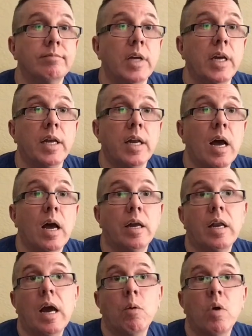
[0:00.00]
and
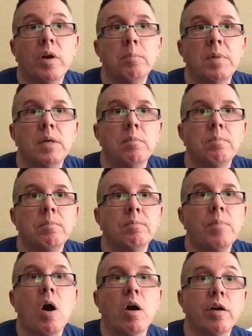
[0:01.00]
I want to be
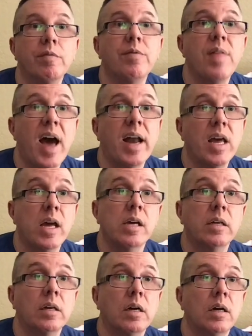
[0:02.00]
part of that
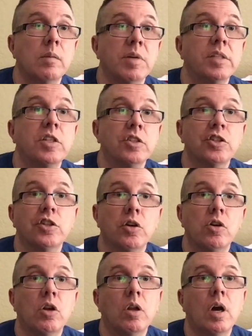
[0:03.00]

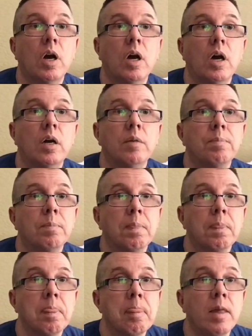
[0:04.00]
additional
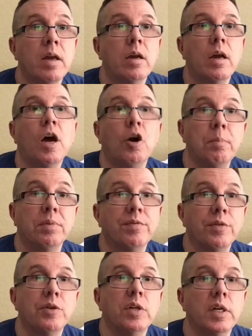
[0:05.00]
help if
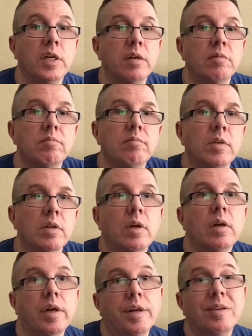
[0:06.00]
you need it,
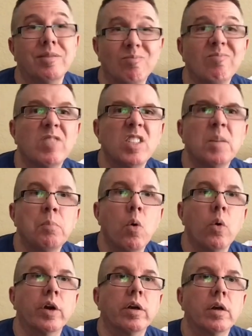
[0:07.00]
and
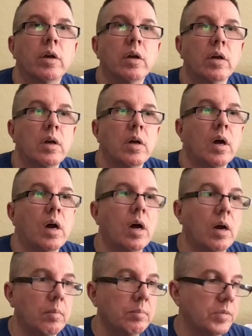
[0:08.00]
support.
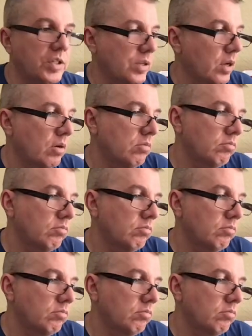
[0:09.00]
So